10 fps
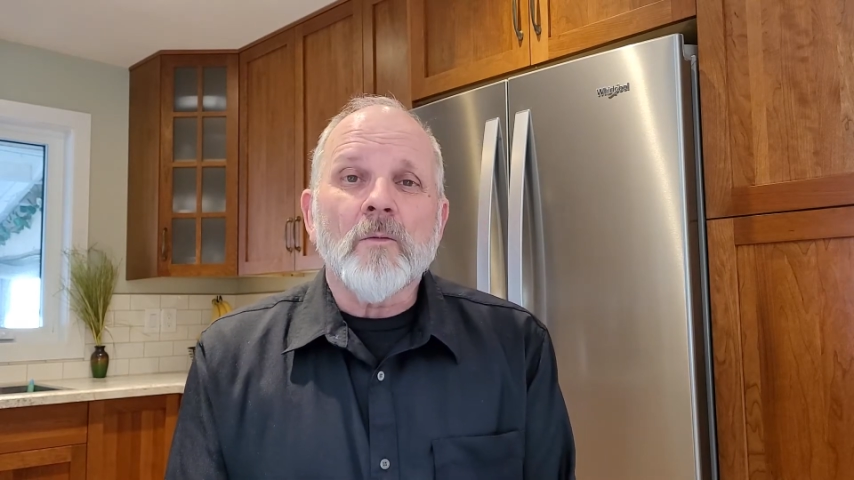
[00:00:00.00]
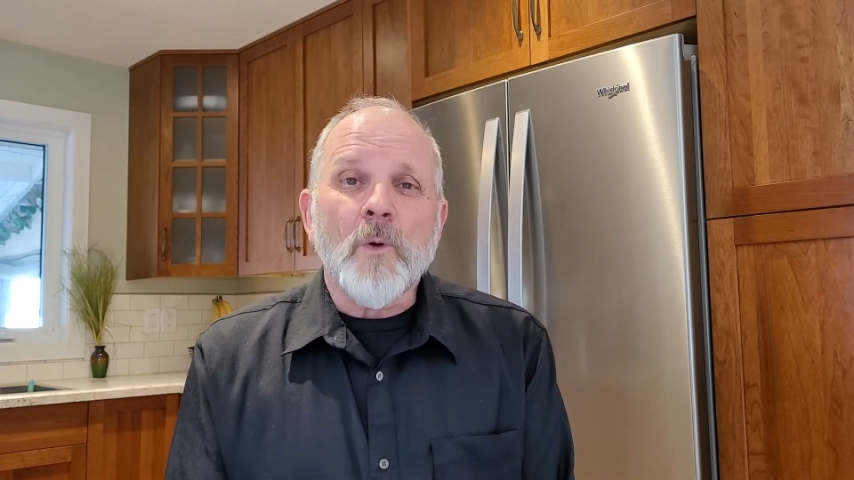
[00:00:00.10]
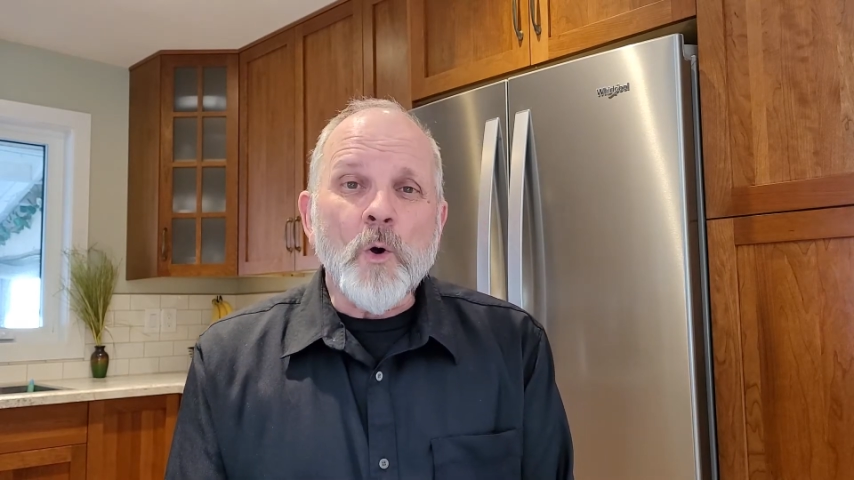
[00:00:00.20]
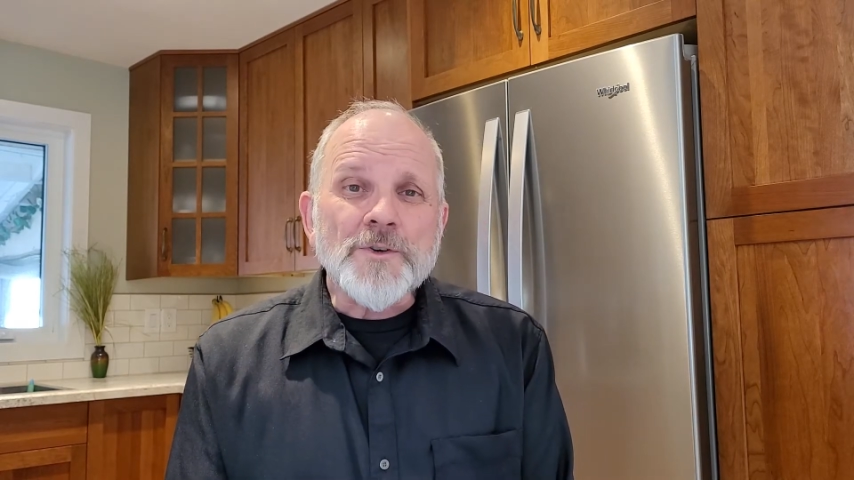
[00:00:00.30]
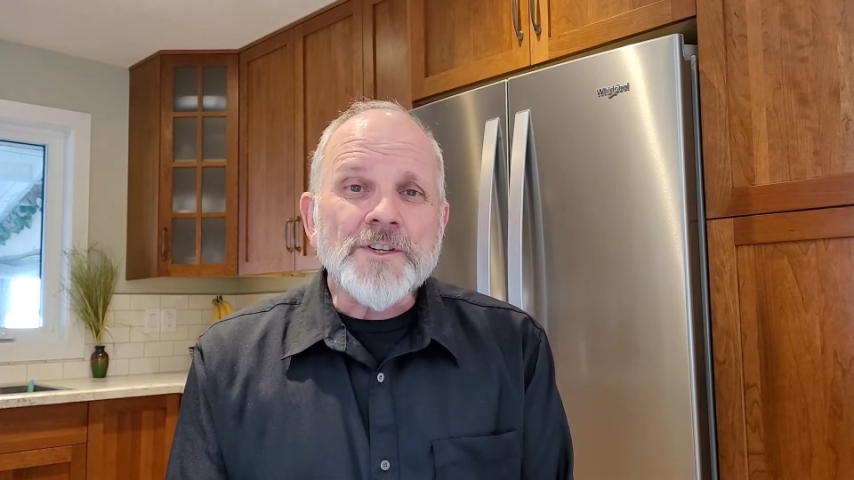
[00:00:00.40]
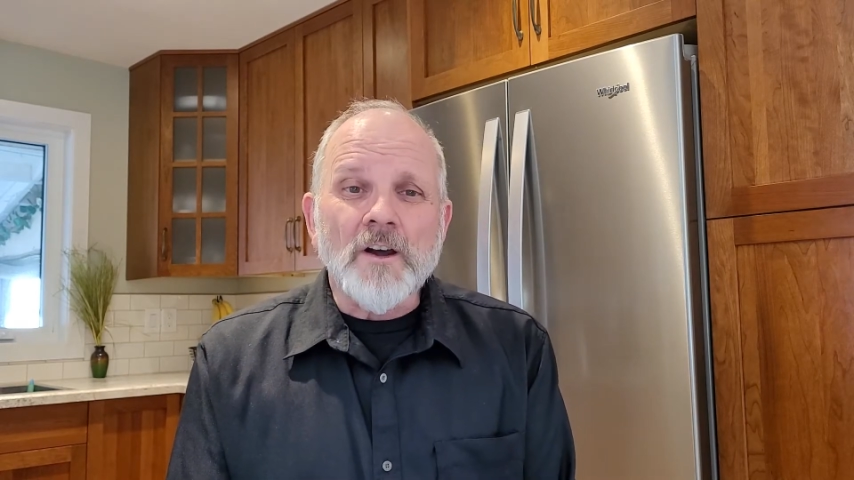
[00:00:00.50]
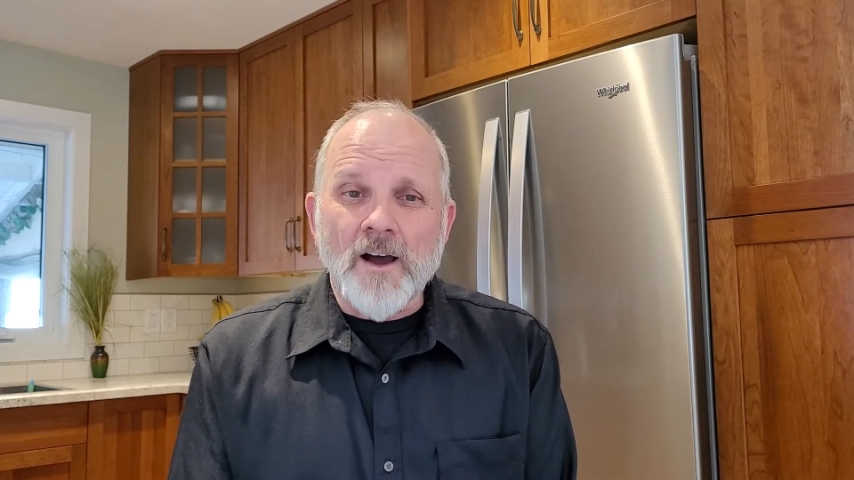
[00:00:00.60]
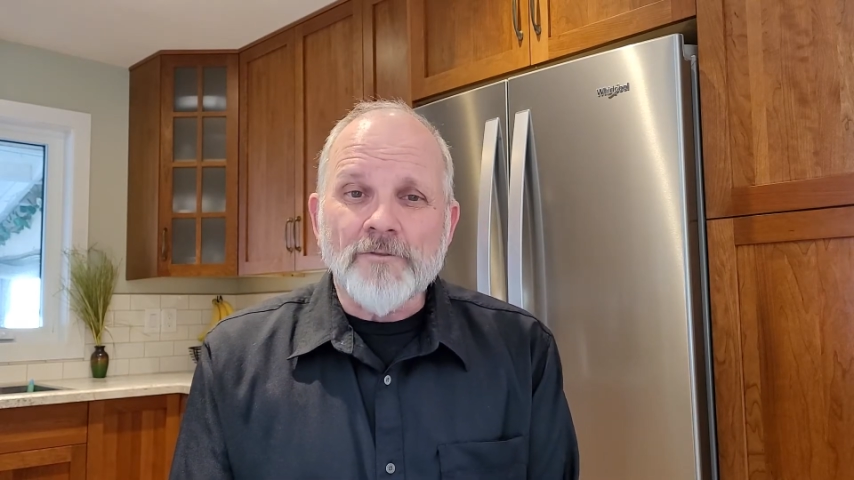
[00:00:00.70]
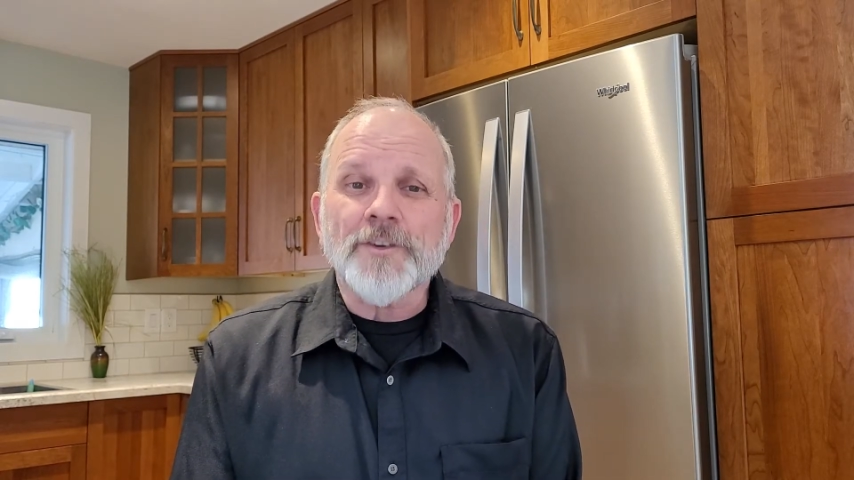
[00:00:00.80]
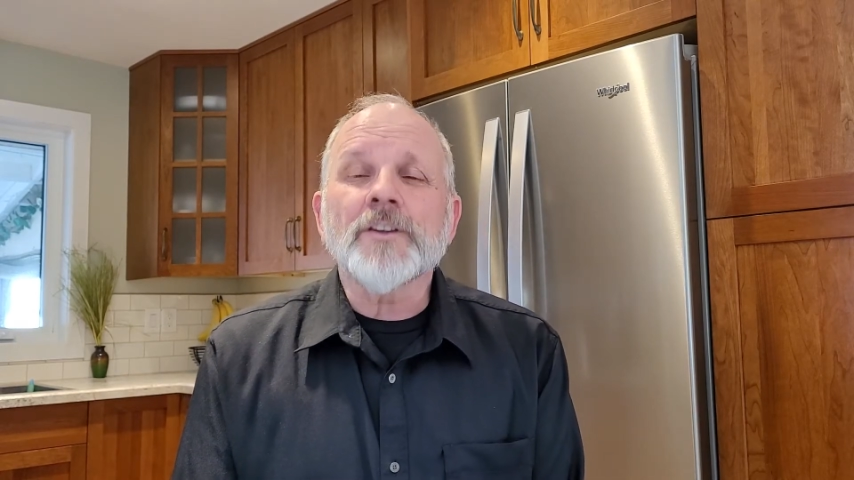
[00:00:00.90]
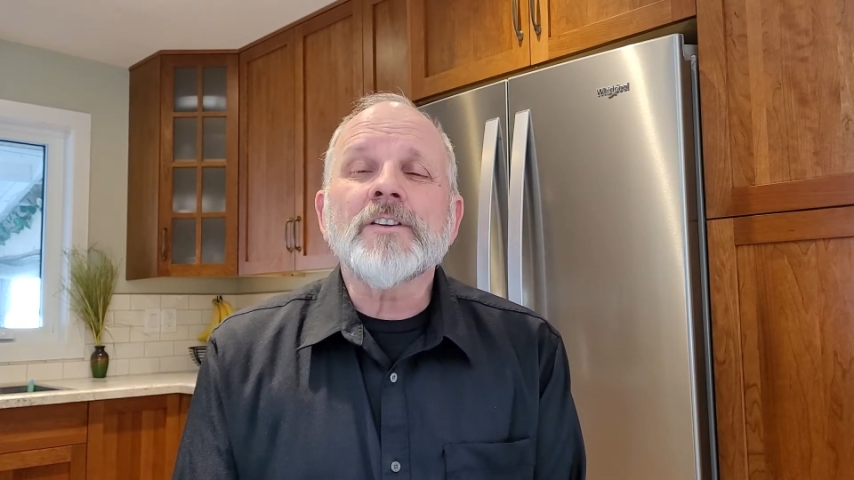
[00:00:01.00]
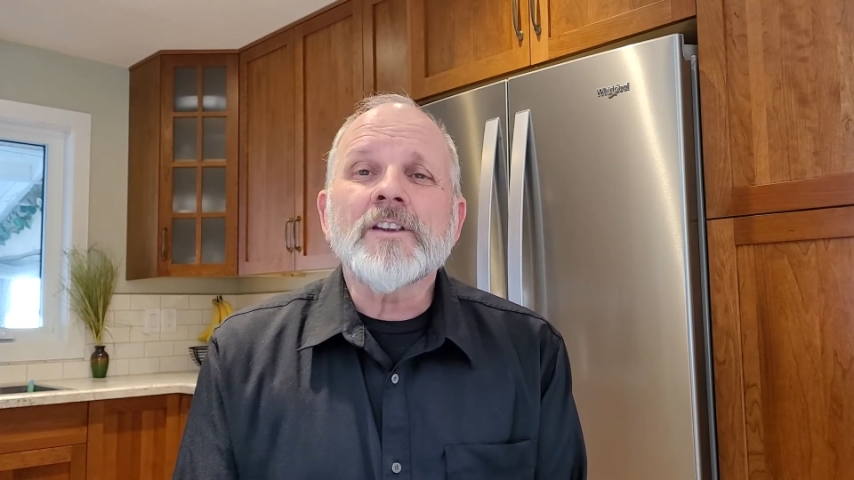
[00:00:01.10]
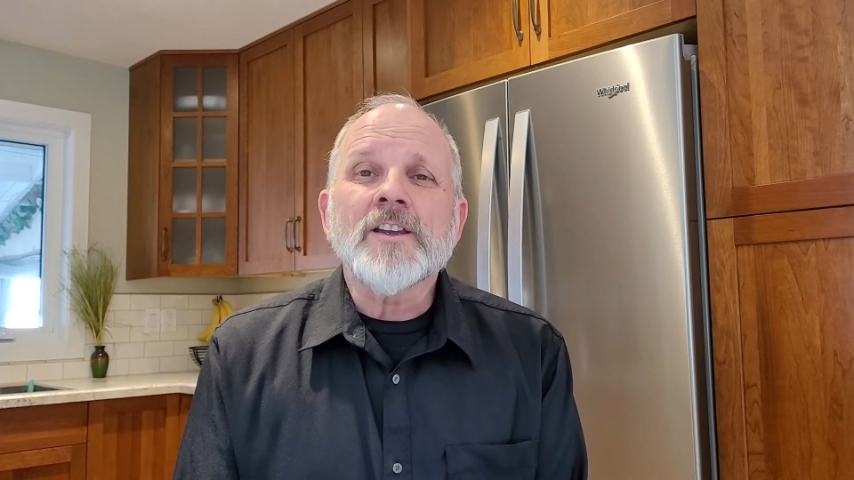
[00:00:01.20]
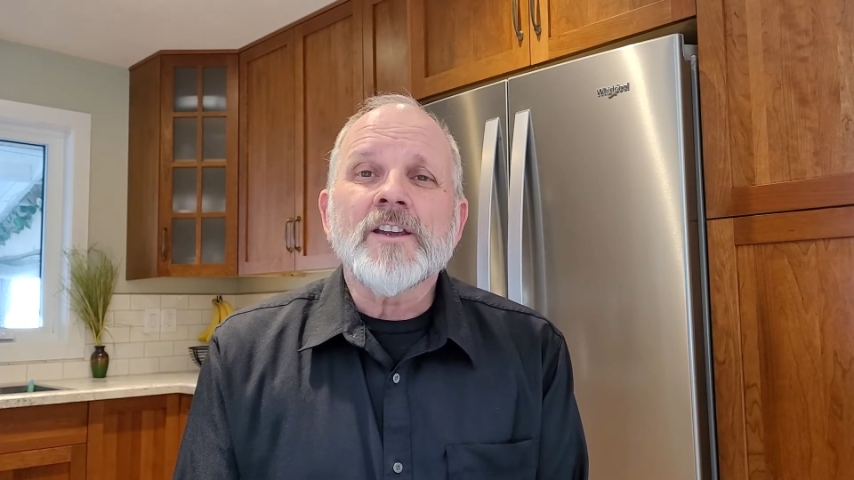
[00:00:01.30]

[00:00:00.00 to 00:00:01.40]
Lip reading: Most often,